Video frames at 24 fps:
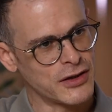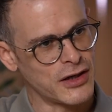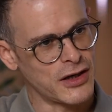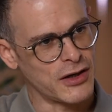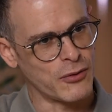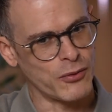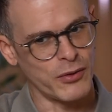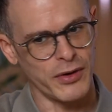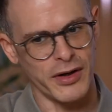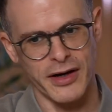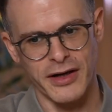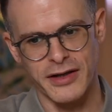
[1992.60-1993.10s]

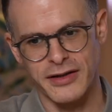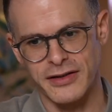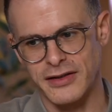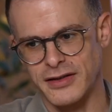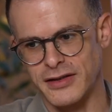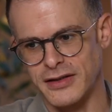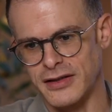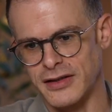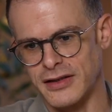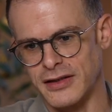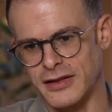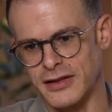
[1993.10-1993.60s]
We
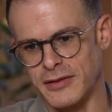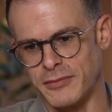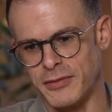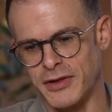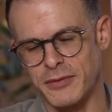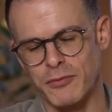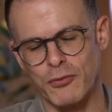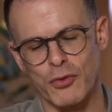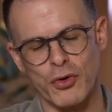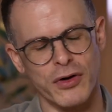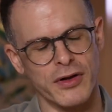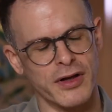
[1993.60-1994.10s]
raised a
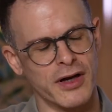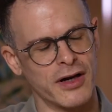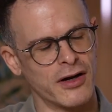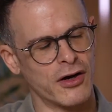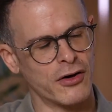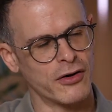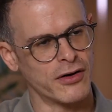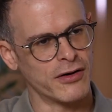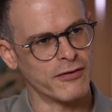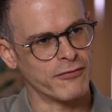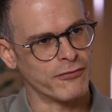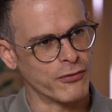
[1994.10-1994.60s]
bit more than
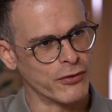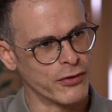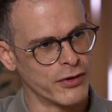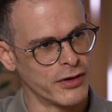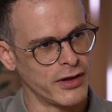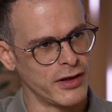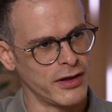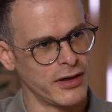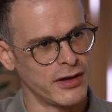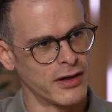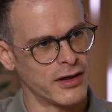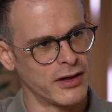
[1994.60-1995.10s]

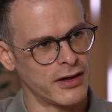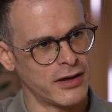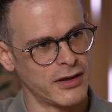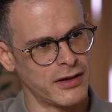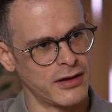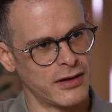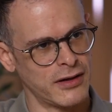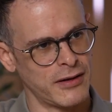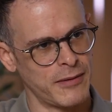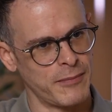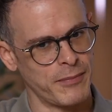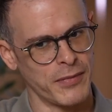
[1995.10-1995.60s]
140
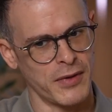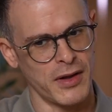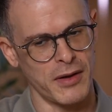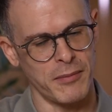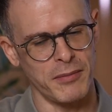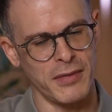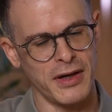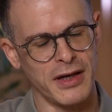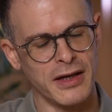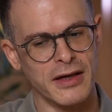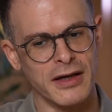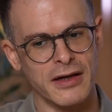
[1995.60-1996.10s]

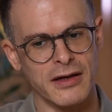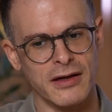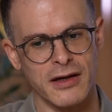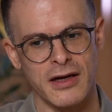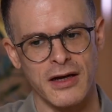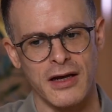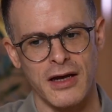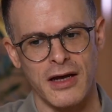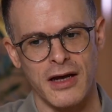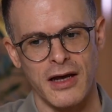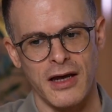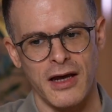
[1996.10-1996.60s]
million,
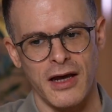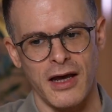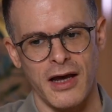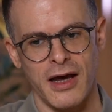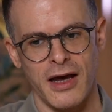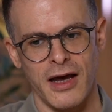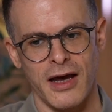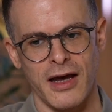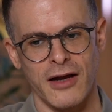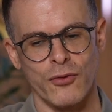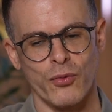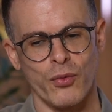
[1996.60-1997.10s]

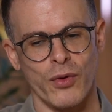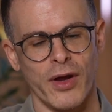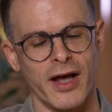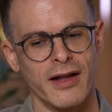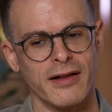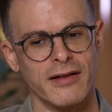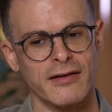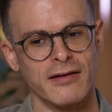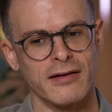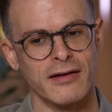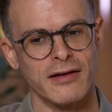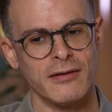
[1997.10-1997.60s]
and we
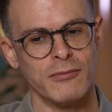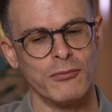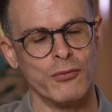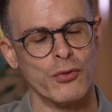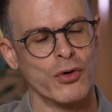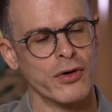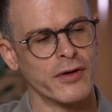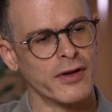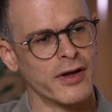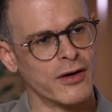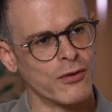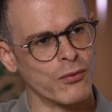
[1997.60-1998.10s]
handle
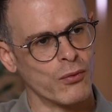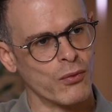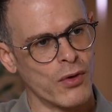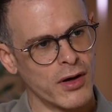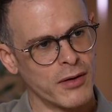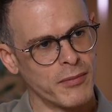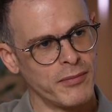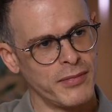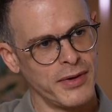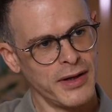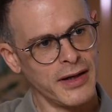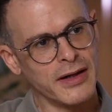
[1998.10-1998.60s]
more than
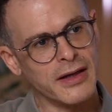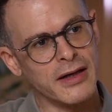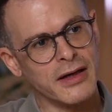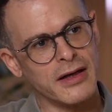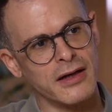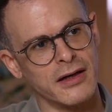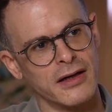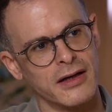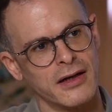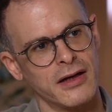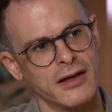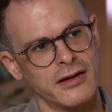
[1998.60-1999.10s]
1
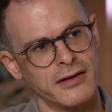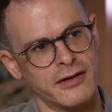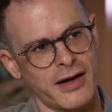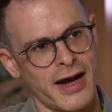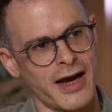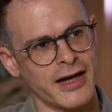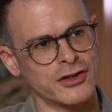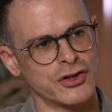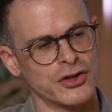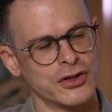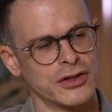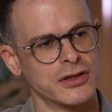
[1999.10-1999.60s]
billion
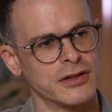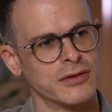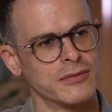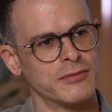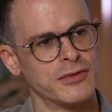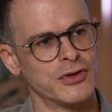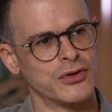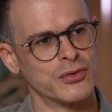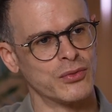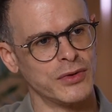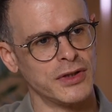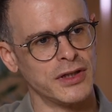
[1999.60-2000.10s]
interaction
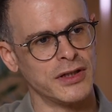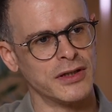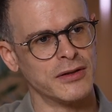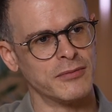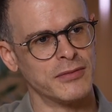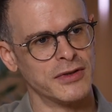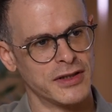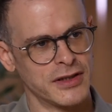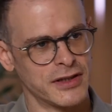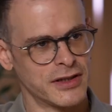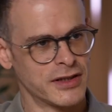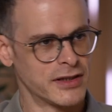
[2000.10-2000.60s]
between
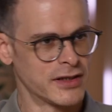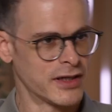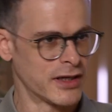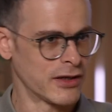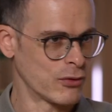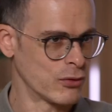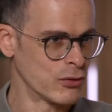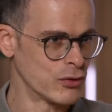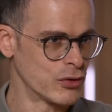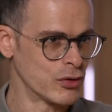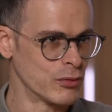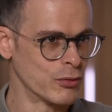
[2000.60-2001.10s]
businesses and
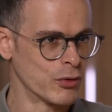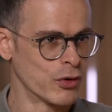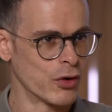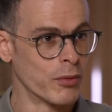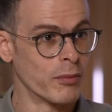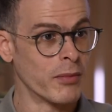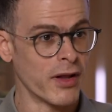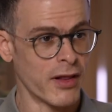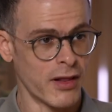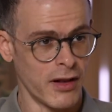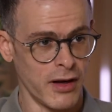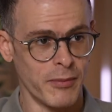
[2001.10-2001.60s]
consumer on a
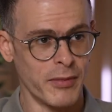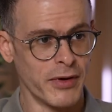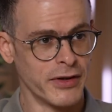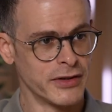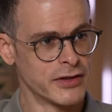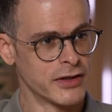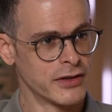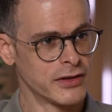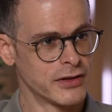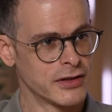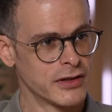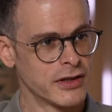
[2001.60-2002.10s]
monthly
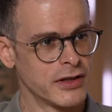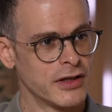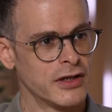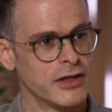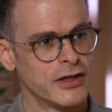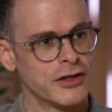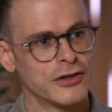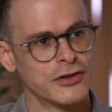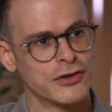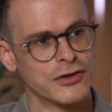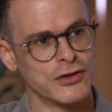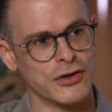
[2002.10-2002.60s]
basis.
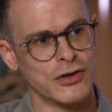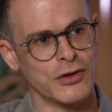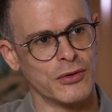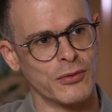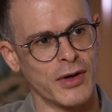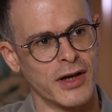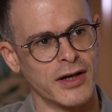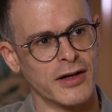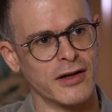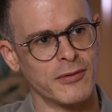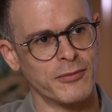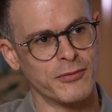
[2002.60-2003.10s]
So
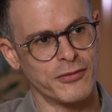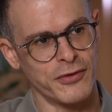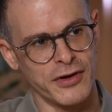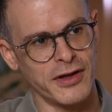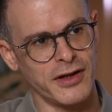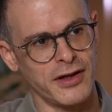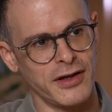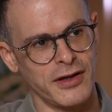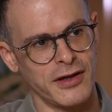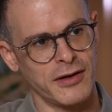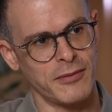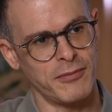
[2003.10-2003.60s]
we handle
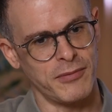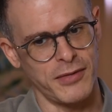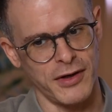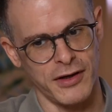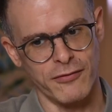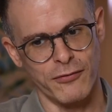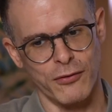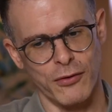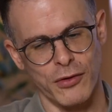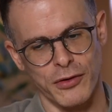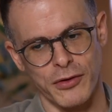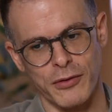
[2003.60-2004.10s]
pretty big
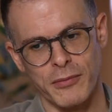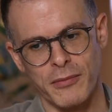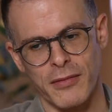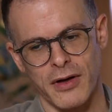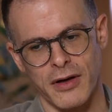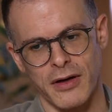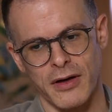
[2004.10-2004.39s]
volume.